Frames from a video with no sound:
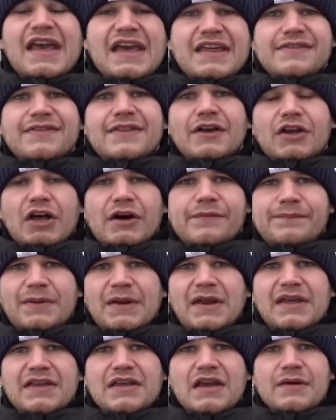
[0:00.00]
in the
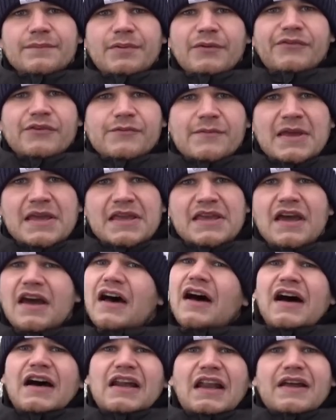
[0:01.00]
company. But for me,
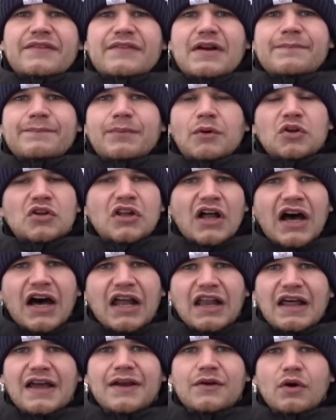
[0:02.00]
I like Red Bull,
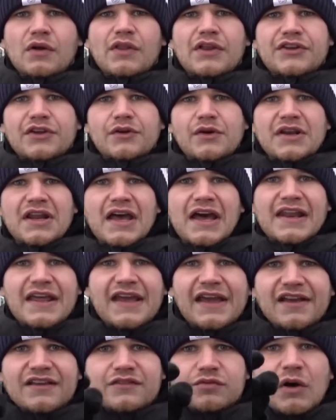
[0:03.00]
I like what they're doing, and
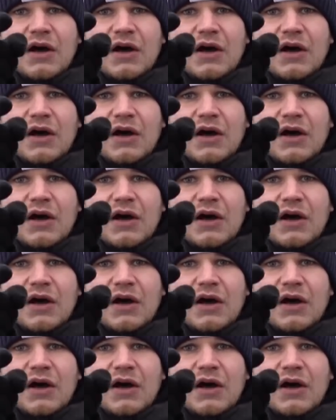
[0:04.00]
here's